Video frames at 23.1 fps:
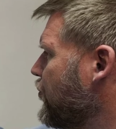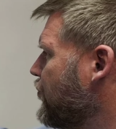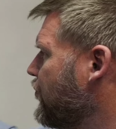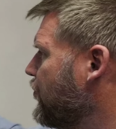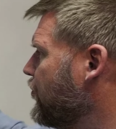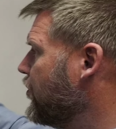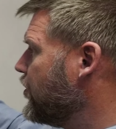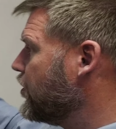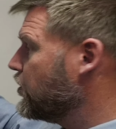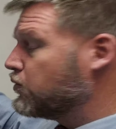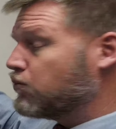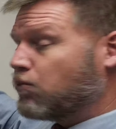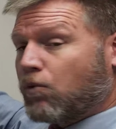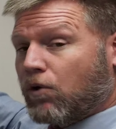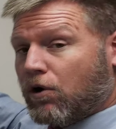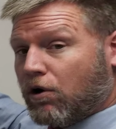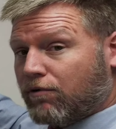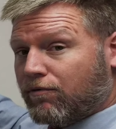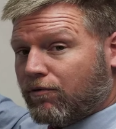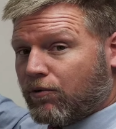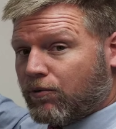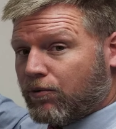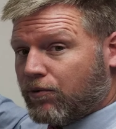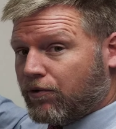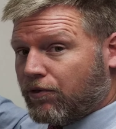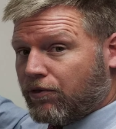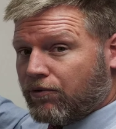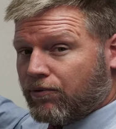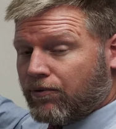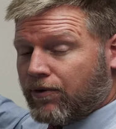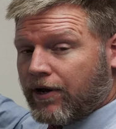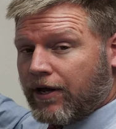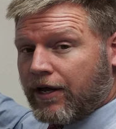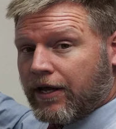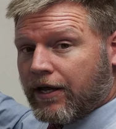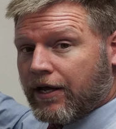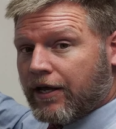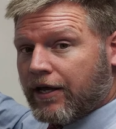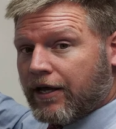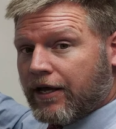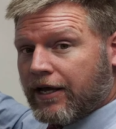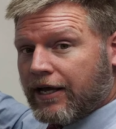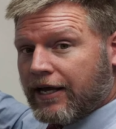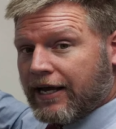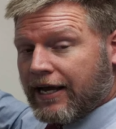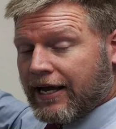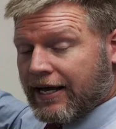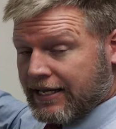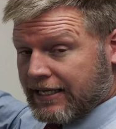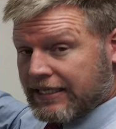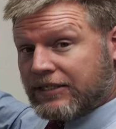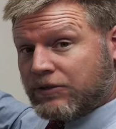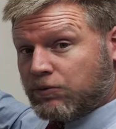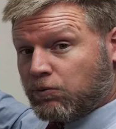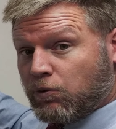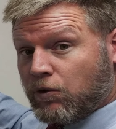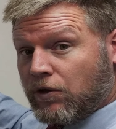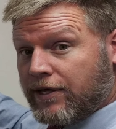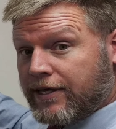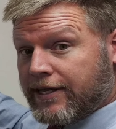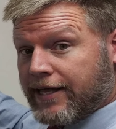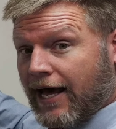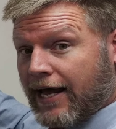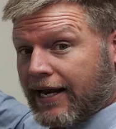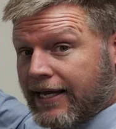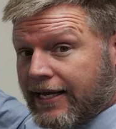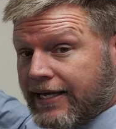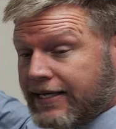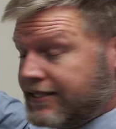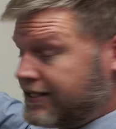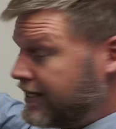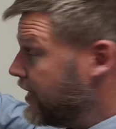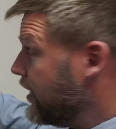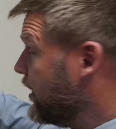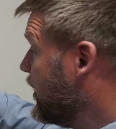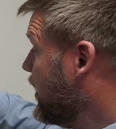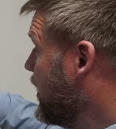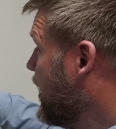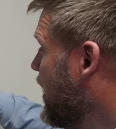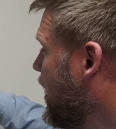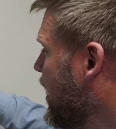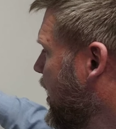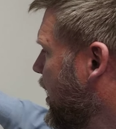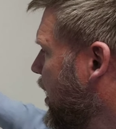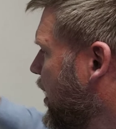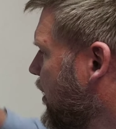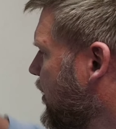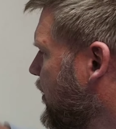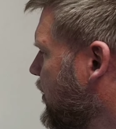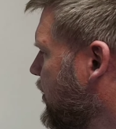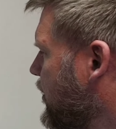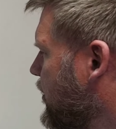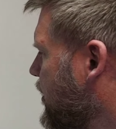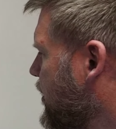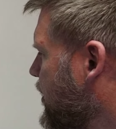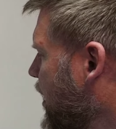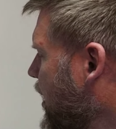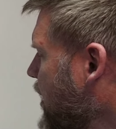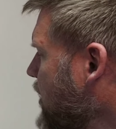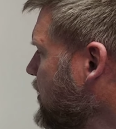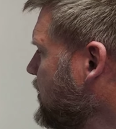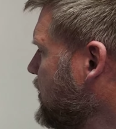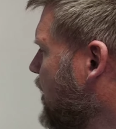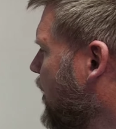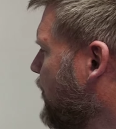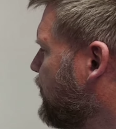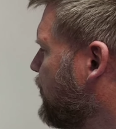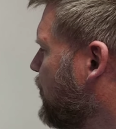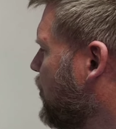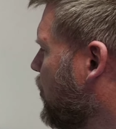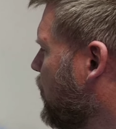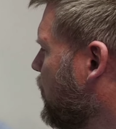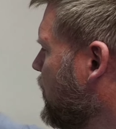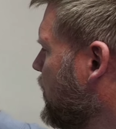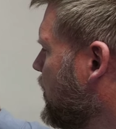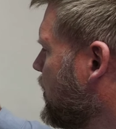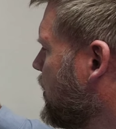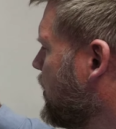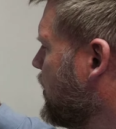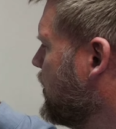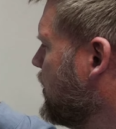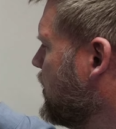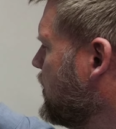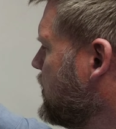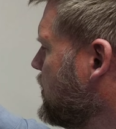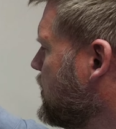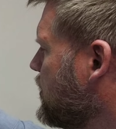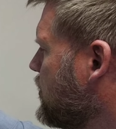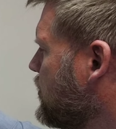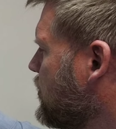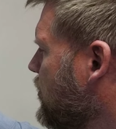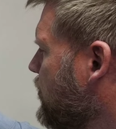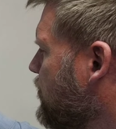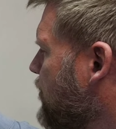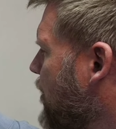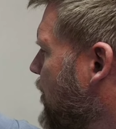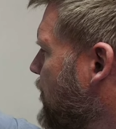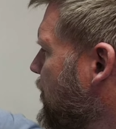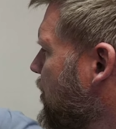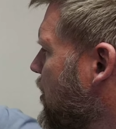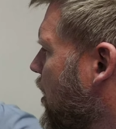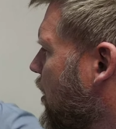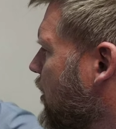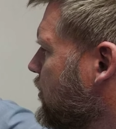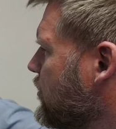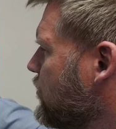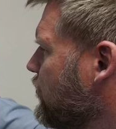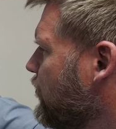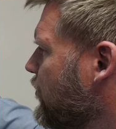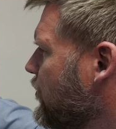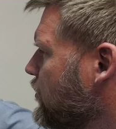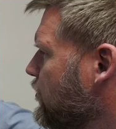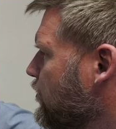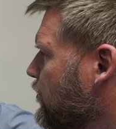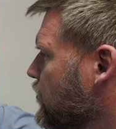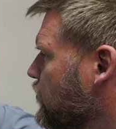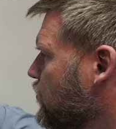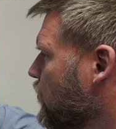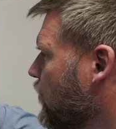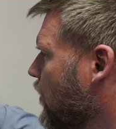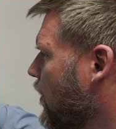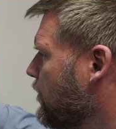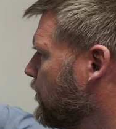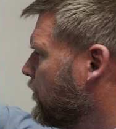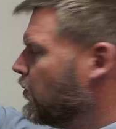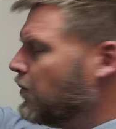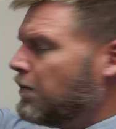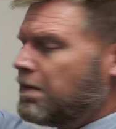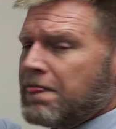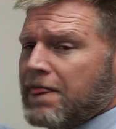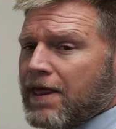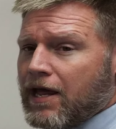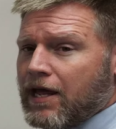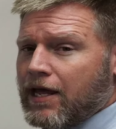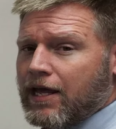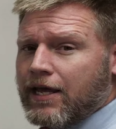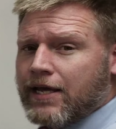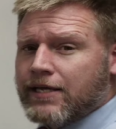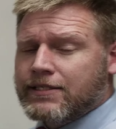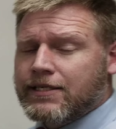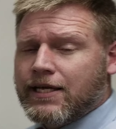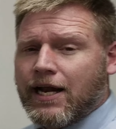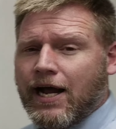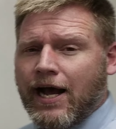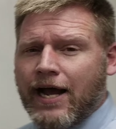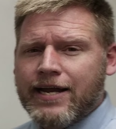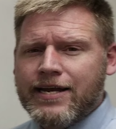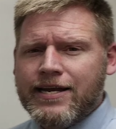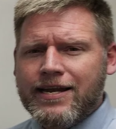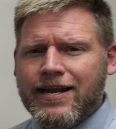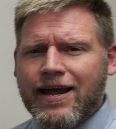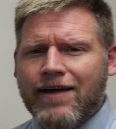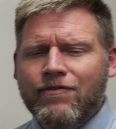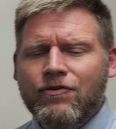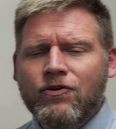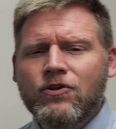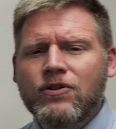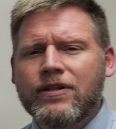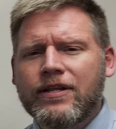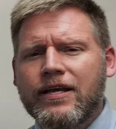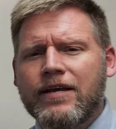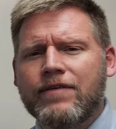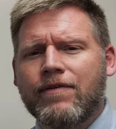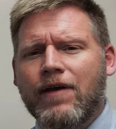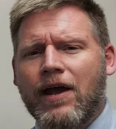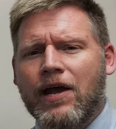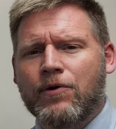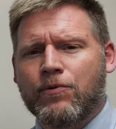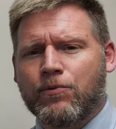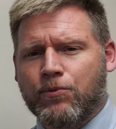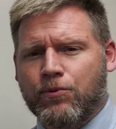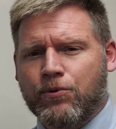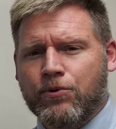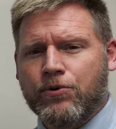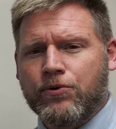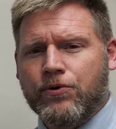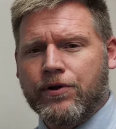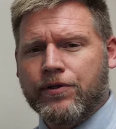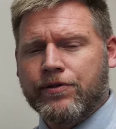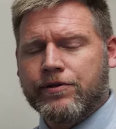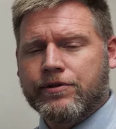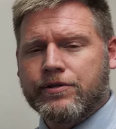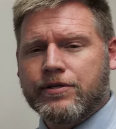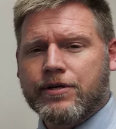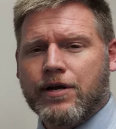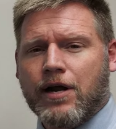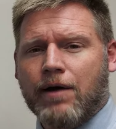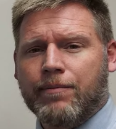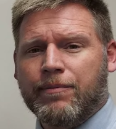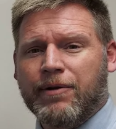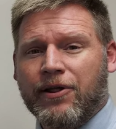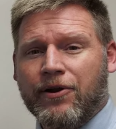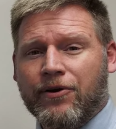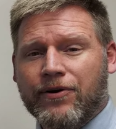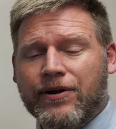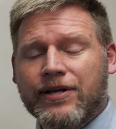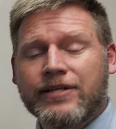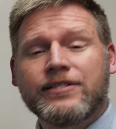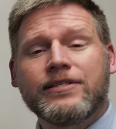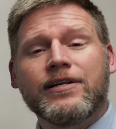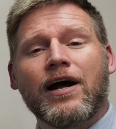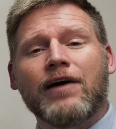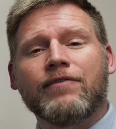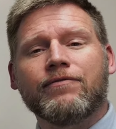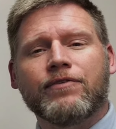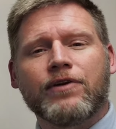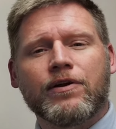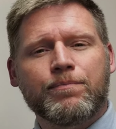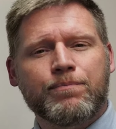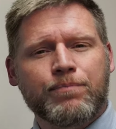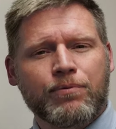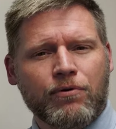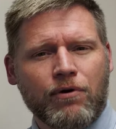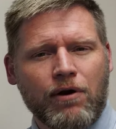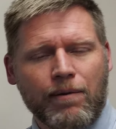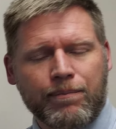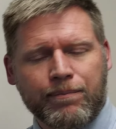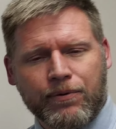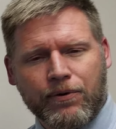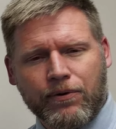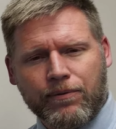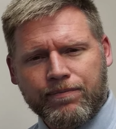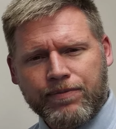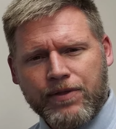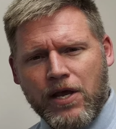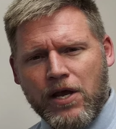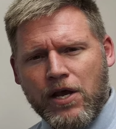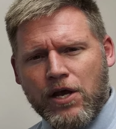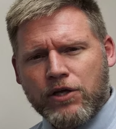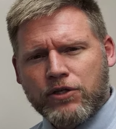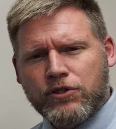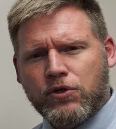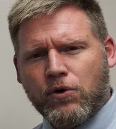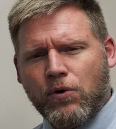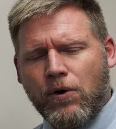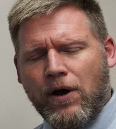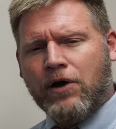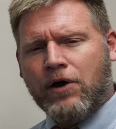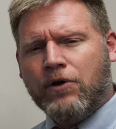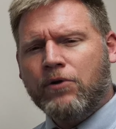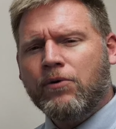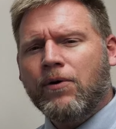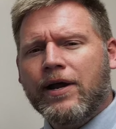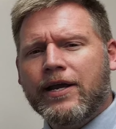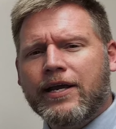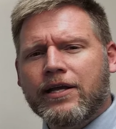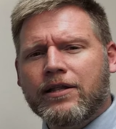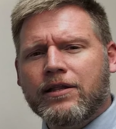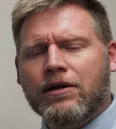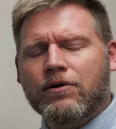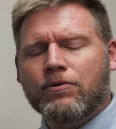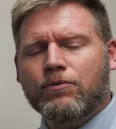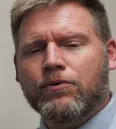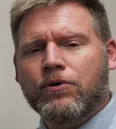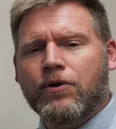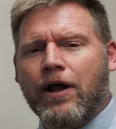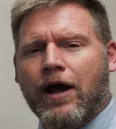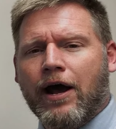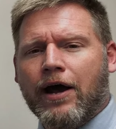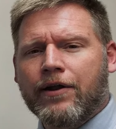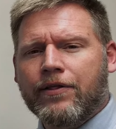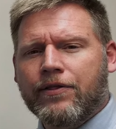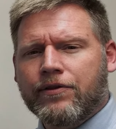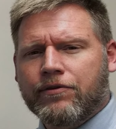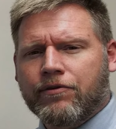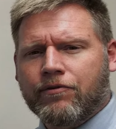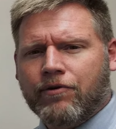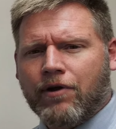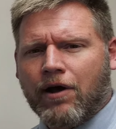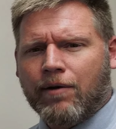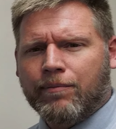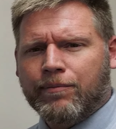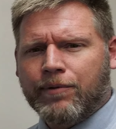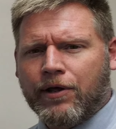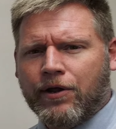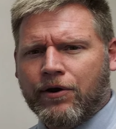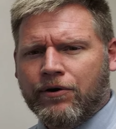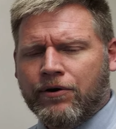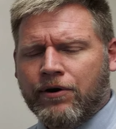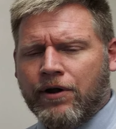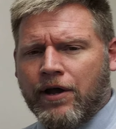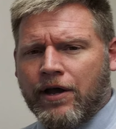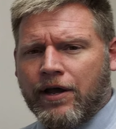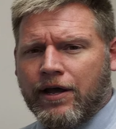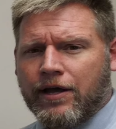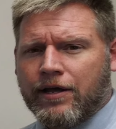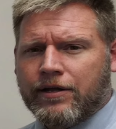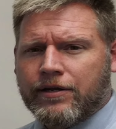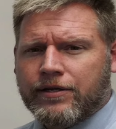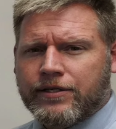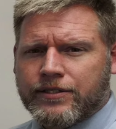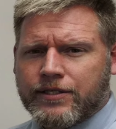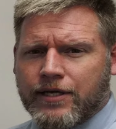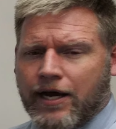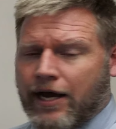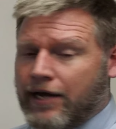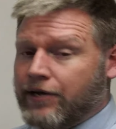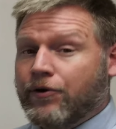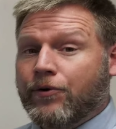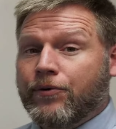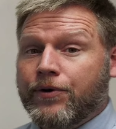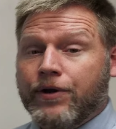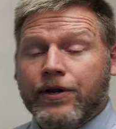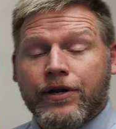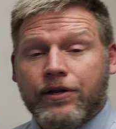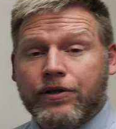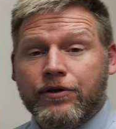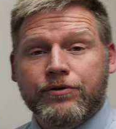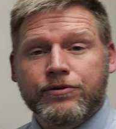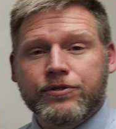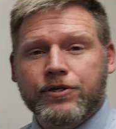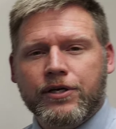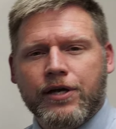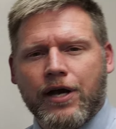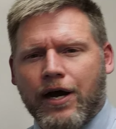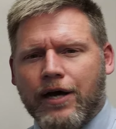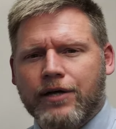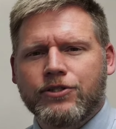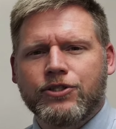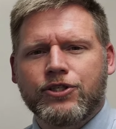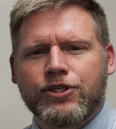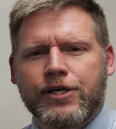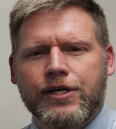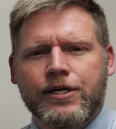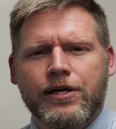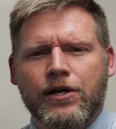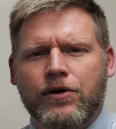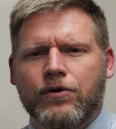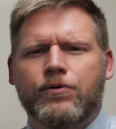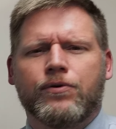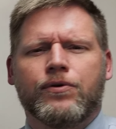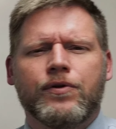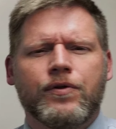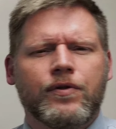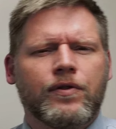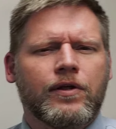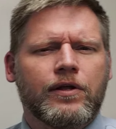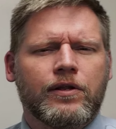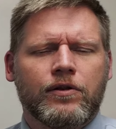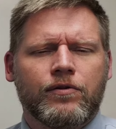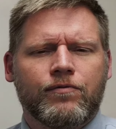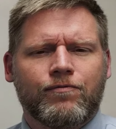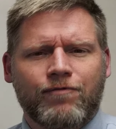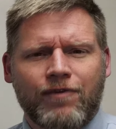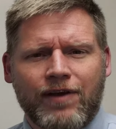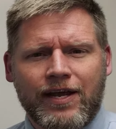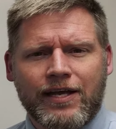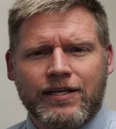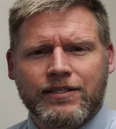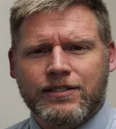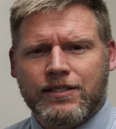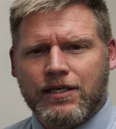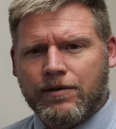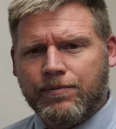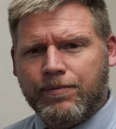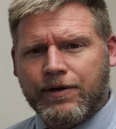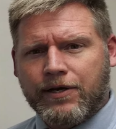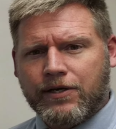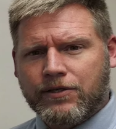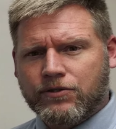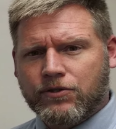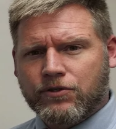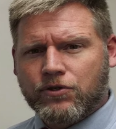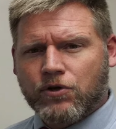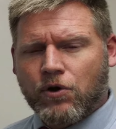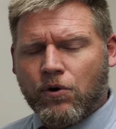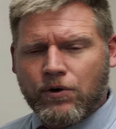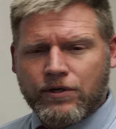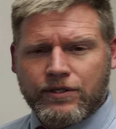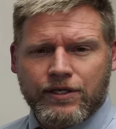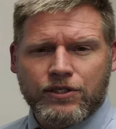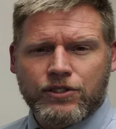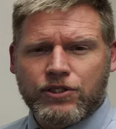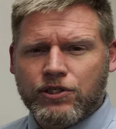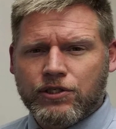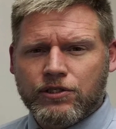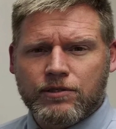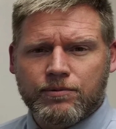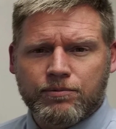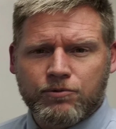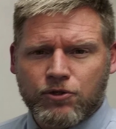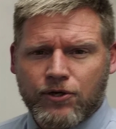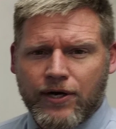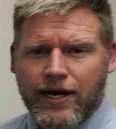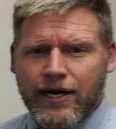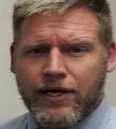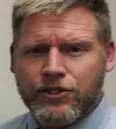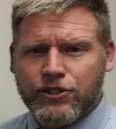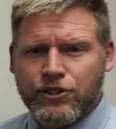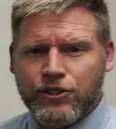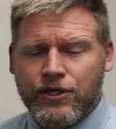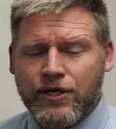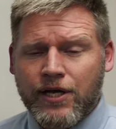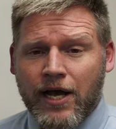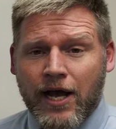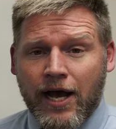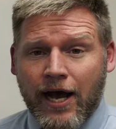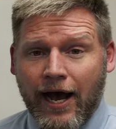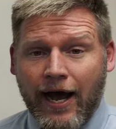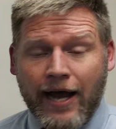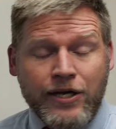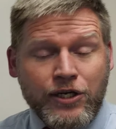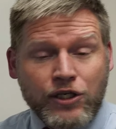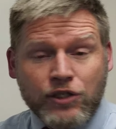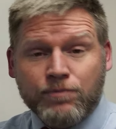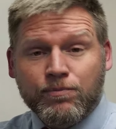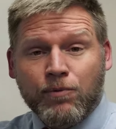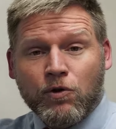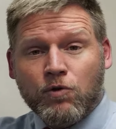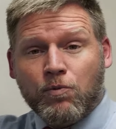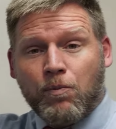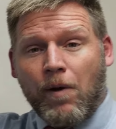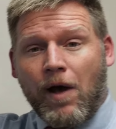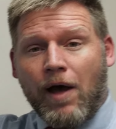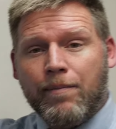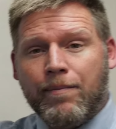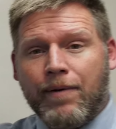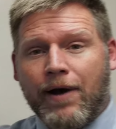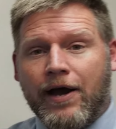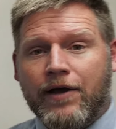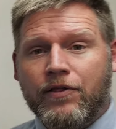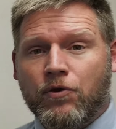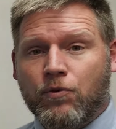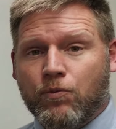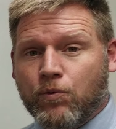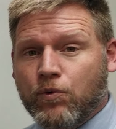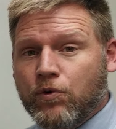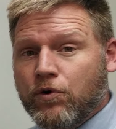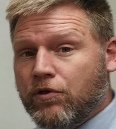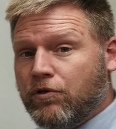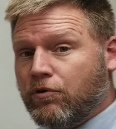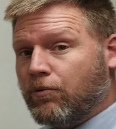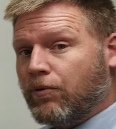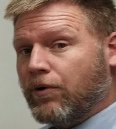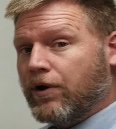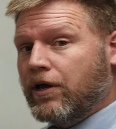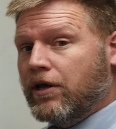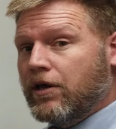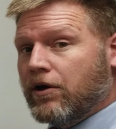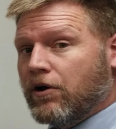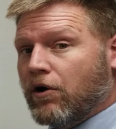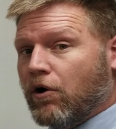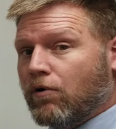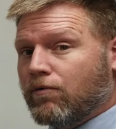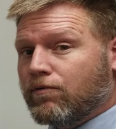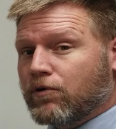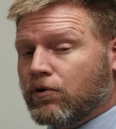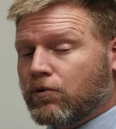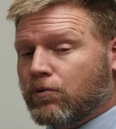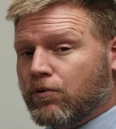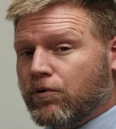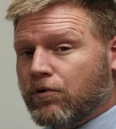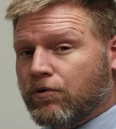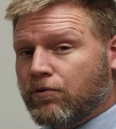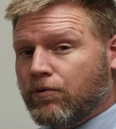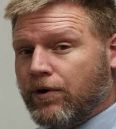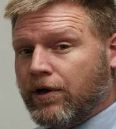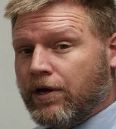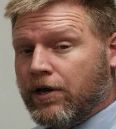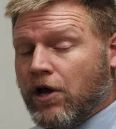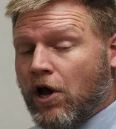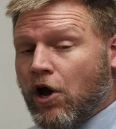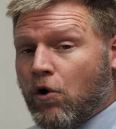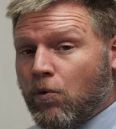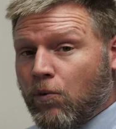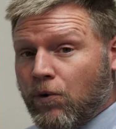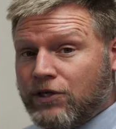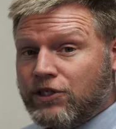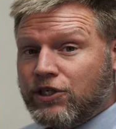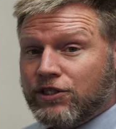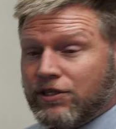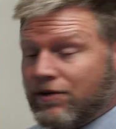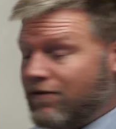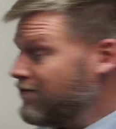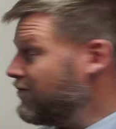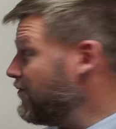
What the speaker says: of 30 is 1 over root 3. And it's really that easy. The next step, though, and this is maybe not as visible to a lot of people, is that I never leave a root in the denominator. It's not very proper. So do I get that root out of the denominator? And I don't need to use a conjugate. I don't need anything fancy because there's no addition and subtraction. I just multiply by the root of 3 over the root of 3, which is a